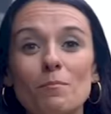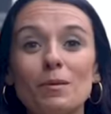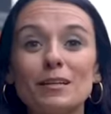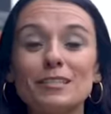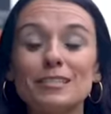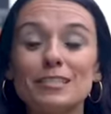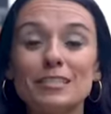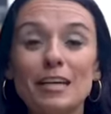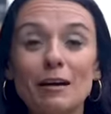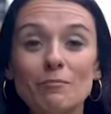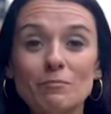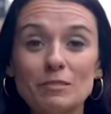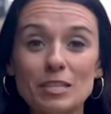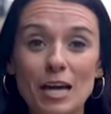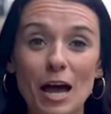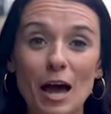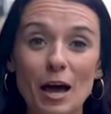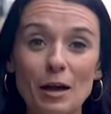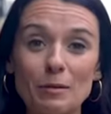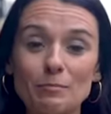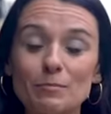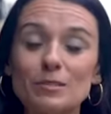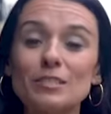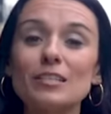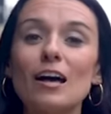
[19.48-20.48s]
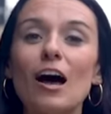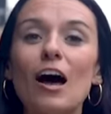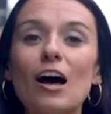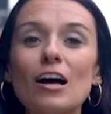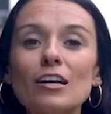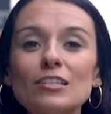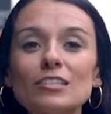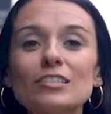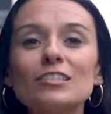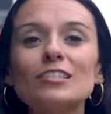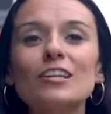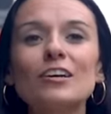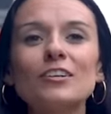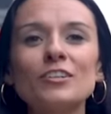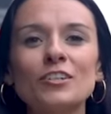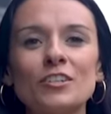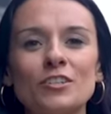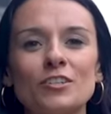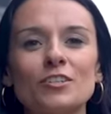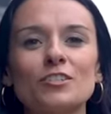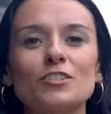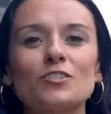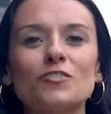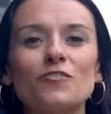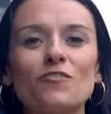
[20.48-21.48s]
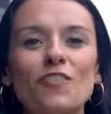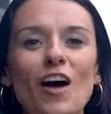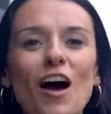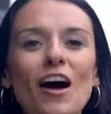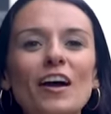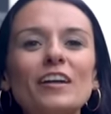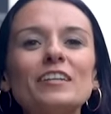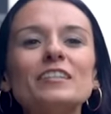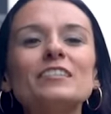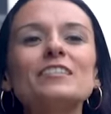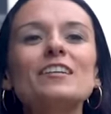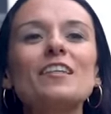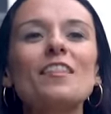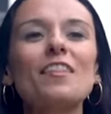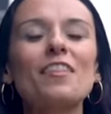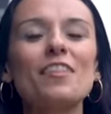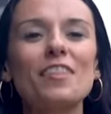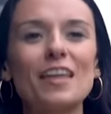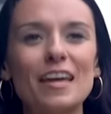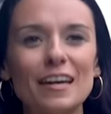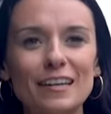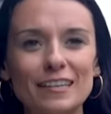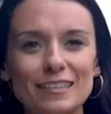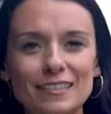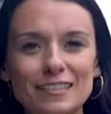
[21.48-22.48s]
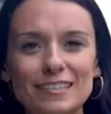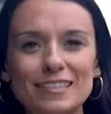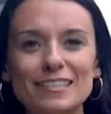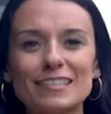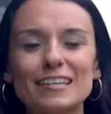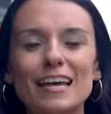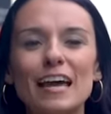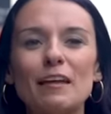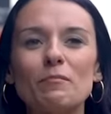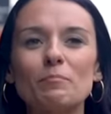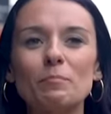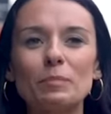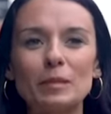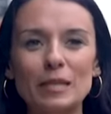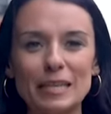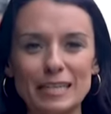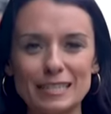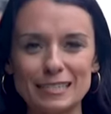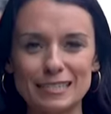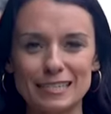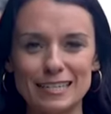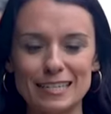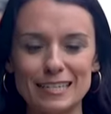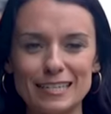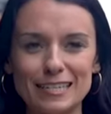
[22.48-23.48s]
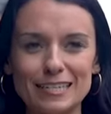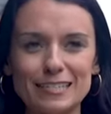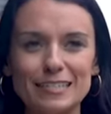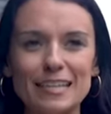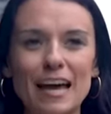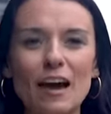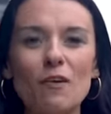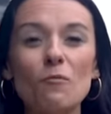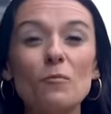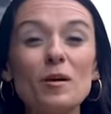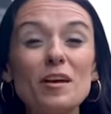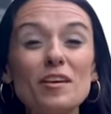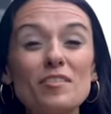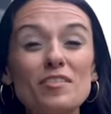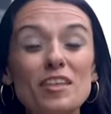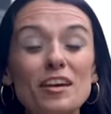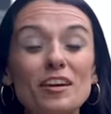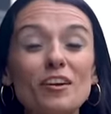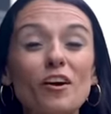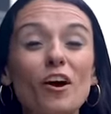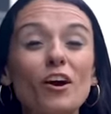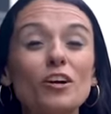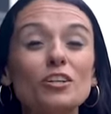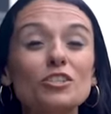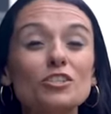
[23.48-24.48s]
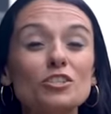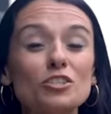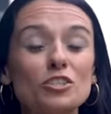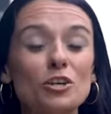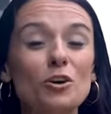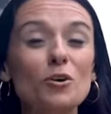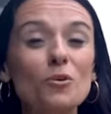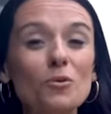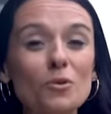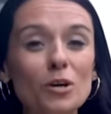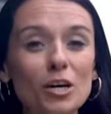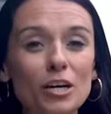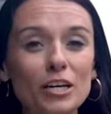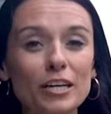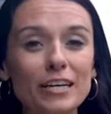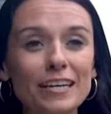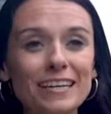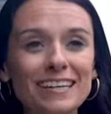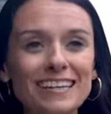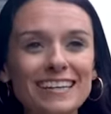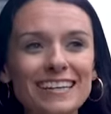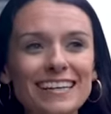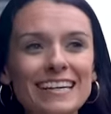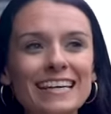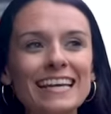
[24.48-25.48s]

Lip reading: But sometimes us Londoners find things and places that we think are so good,